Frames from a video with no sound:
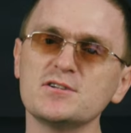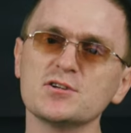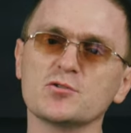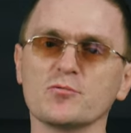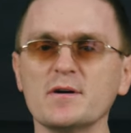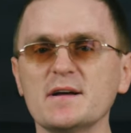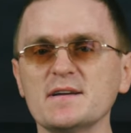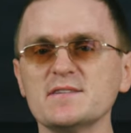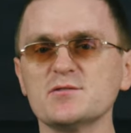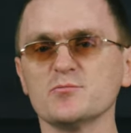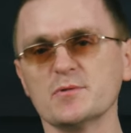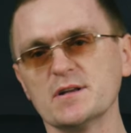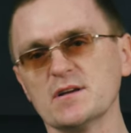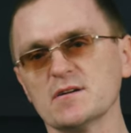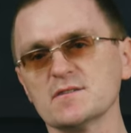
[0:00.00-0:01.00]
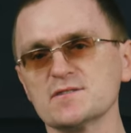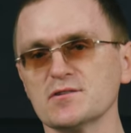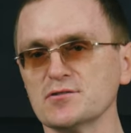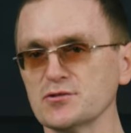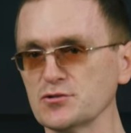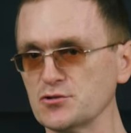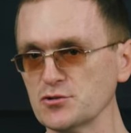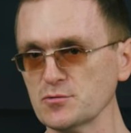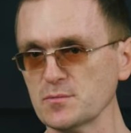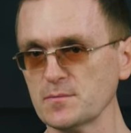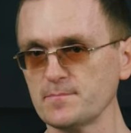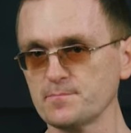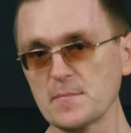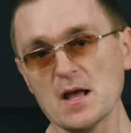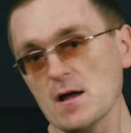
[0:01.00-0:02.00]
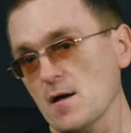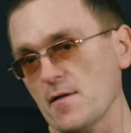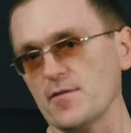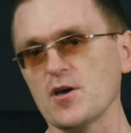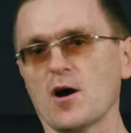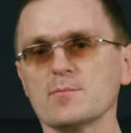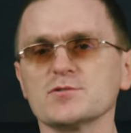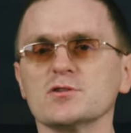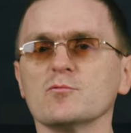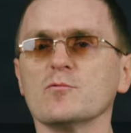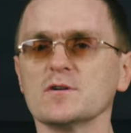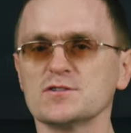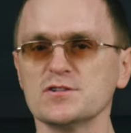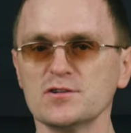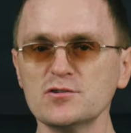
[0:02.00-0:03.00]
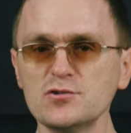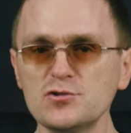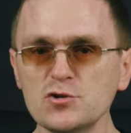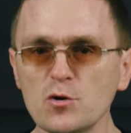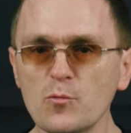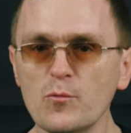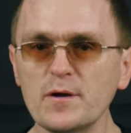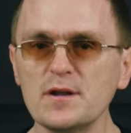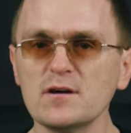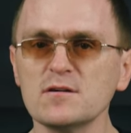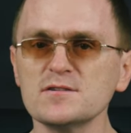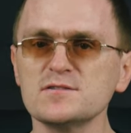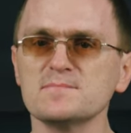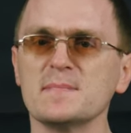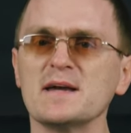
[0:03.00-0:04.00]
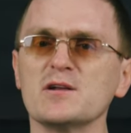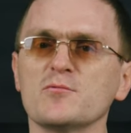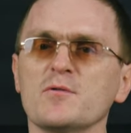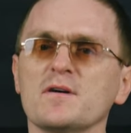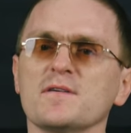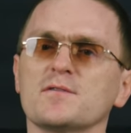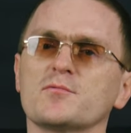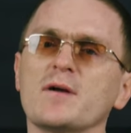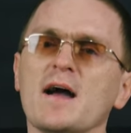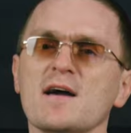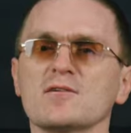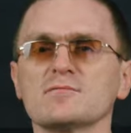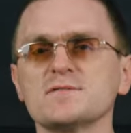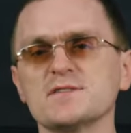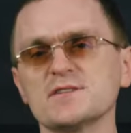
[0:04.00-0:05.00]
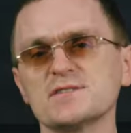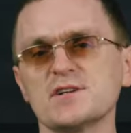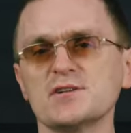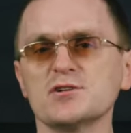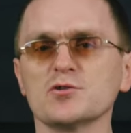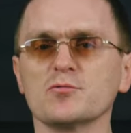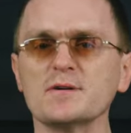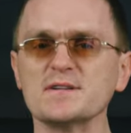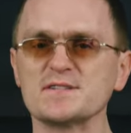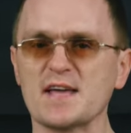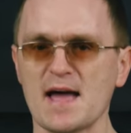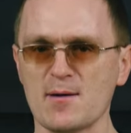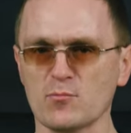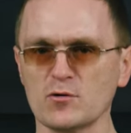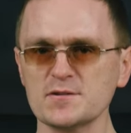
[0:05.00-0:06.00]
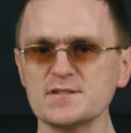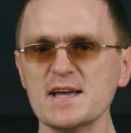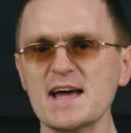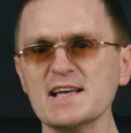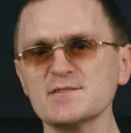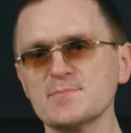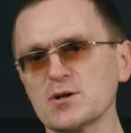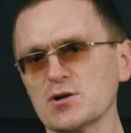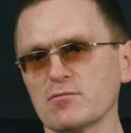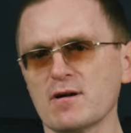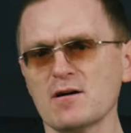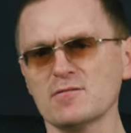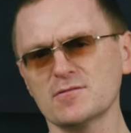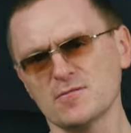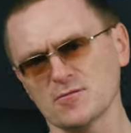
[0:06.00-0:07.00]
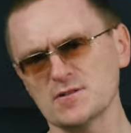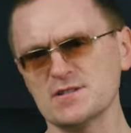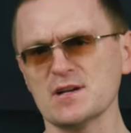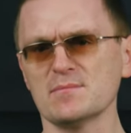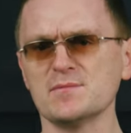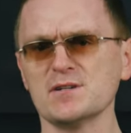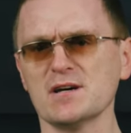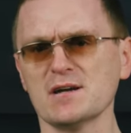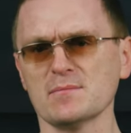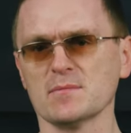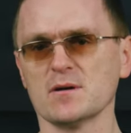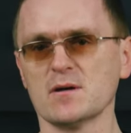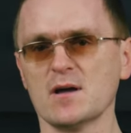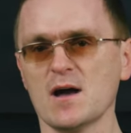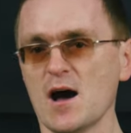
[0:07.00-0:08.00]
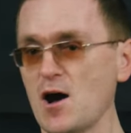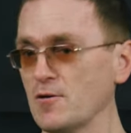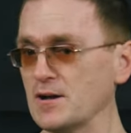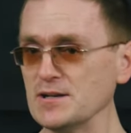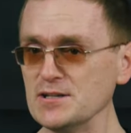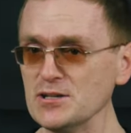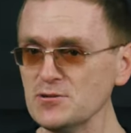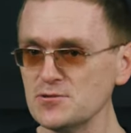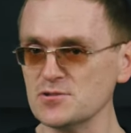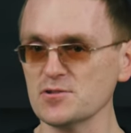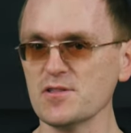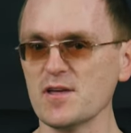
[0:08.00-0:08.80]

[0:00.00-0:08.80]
degrees videos on YouTube. The option of watching YouTube videos made with 360 degrees cameras has been around for some time. How can you do